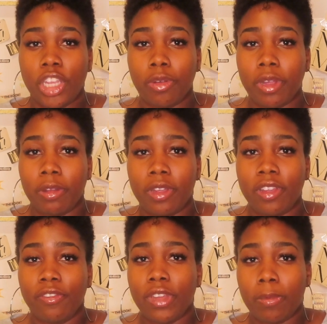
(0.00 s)

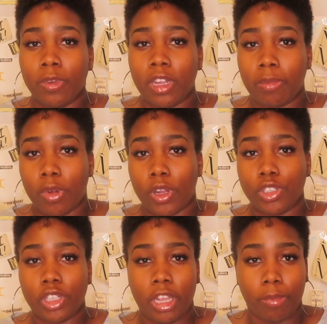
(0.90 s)
January, February,
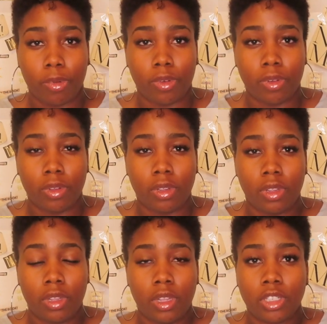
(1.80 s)
March, April,
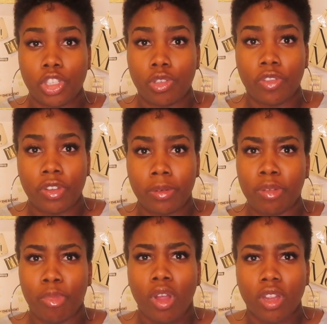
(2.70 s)
January,
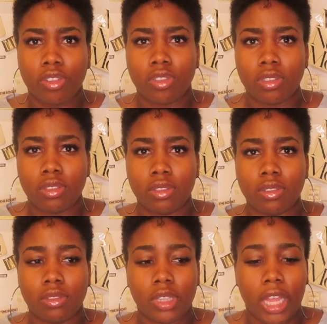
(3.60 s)
February, March.
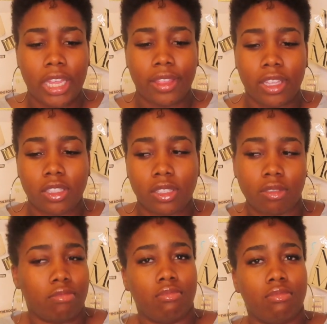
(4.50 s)
Like that's
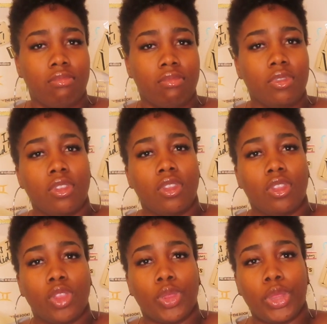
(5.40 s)

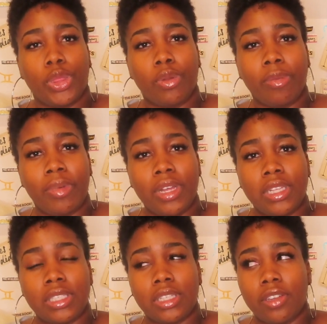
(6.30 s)
3
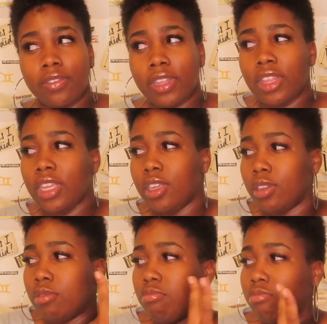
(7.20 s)
months of, I think,
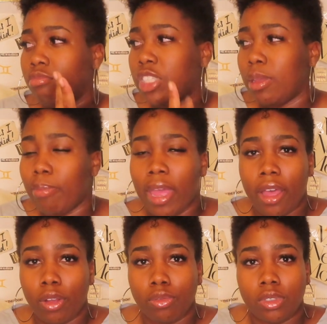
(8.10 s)
10
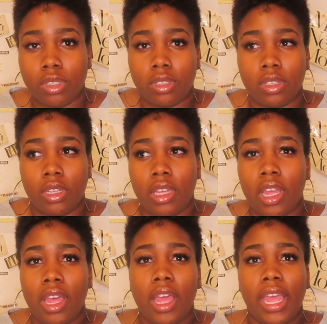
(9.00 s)
pounds
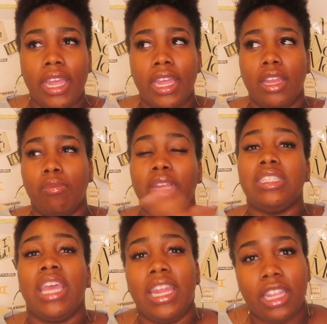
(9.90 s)
and
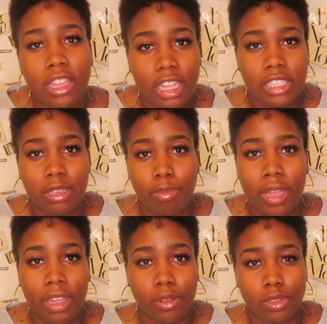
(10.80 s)
maintaining that 10
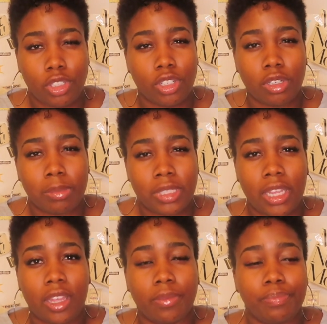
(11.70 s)
pounds. You know what I'm
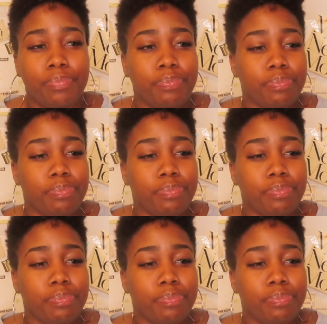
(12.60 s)
saying?